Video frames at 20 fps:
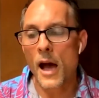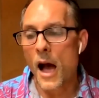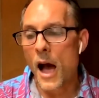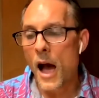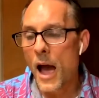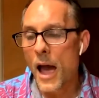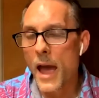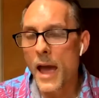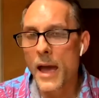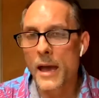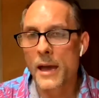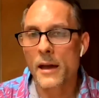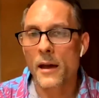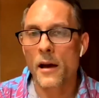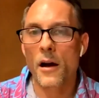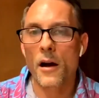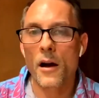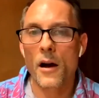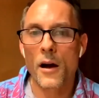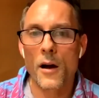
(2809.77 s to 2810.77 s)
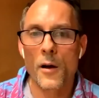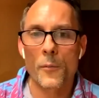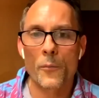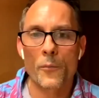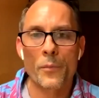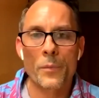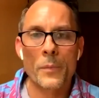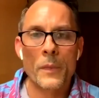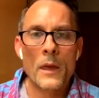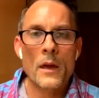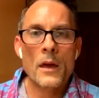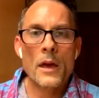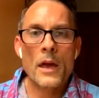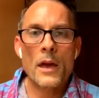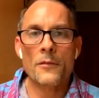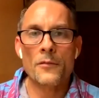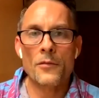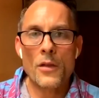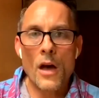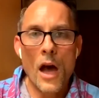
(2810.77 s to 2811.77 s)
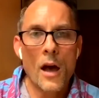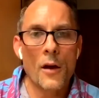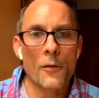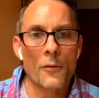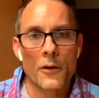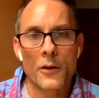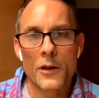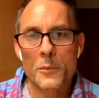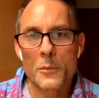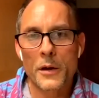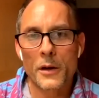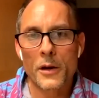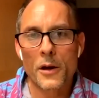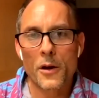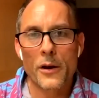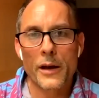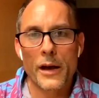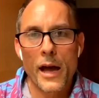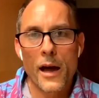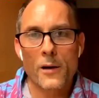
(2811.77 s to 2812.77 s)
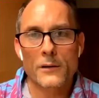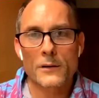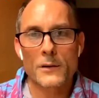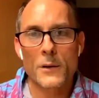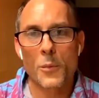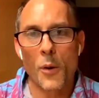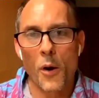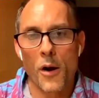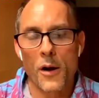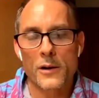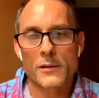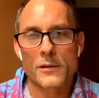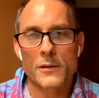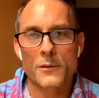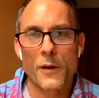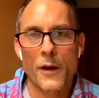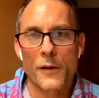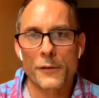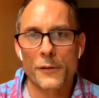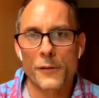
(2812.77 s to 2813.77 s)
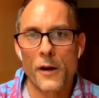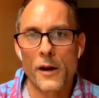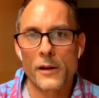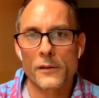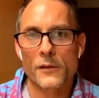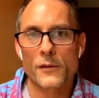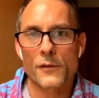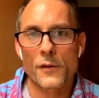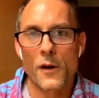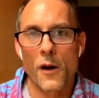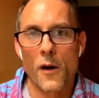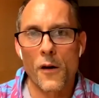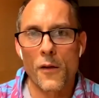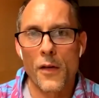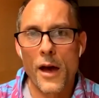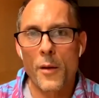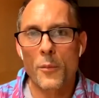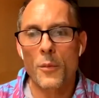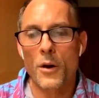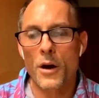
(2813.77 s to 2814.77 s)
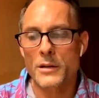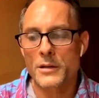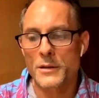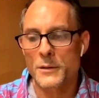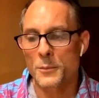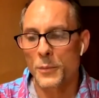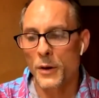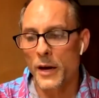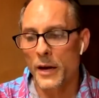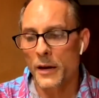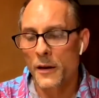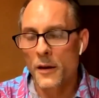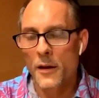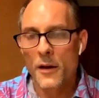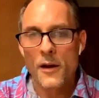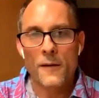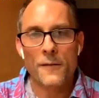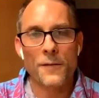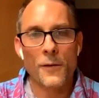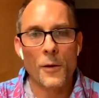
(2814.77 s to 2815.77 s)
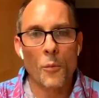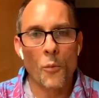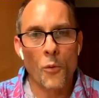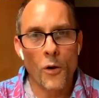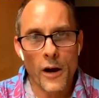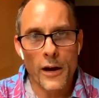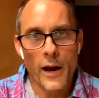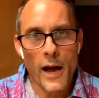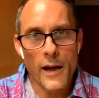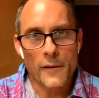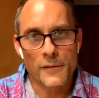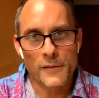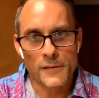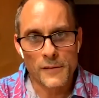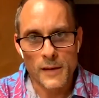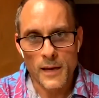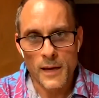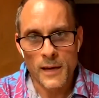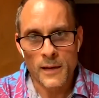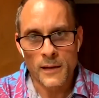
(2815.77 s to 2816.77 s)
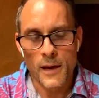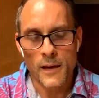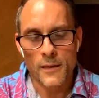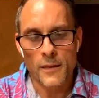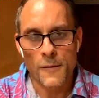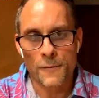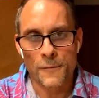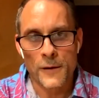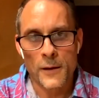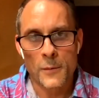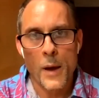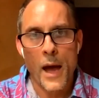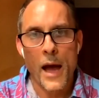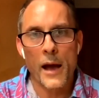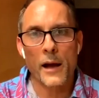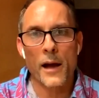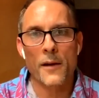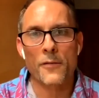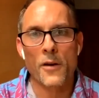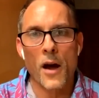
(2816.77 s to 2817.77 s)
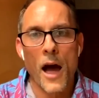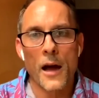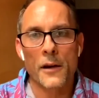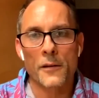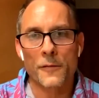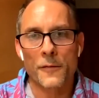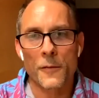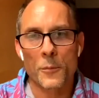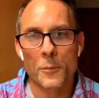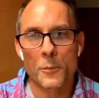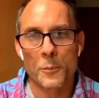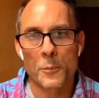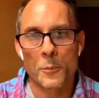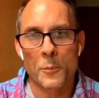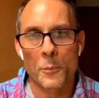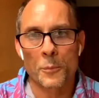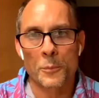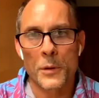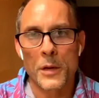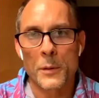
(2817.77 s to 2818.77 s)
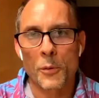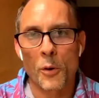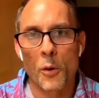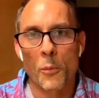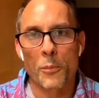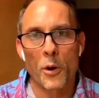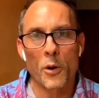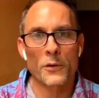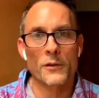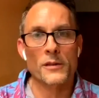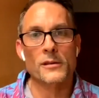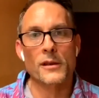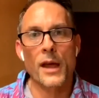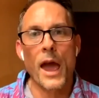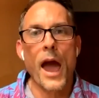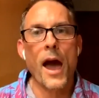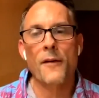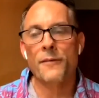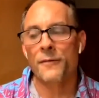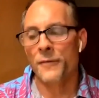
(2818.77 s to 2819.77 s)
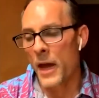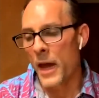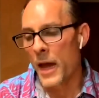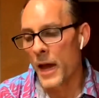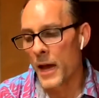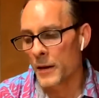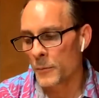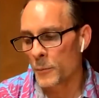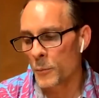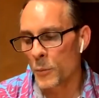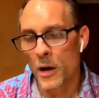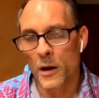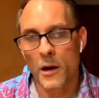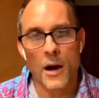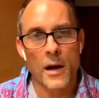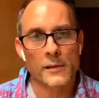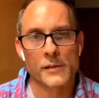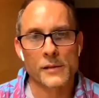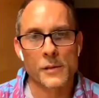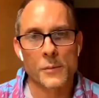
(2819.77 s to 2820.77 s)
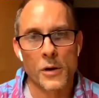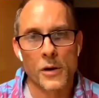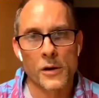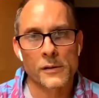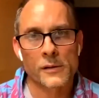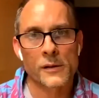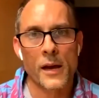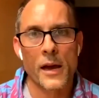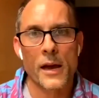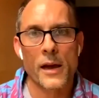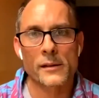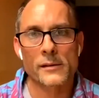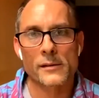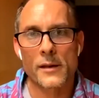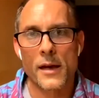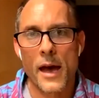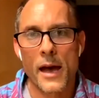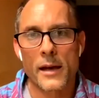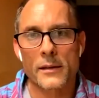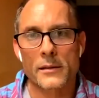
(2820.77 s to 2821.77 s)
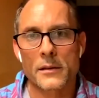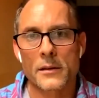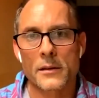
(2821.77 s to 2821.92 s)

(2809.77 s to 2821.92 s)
I have not really been going out to bars and restaurants all that much, but from what I've seen and the feedback I've gotten from people, both staff and customers, is that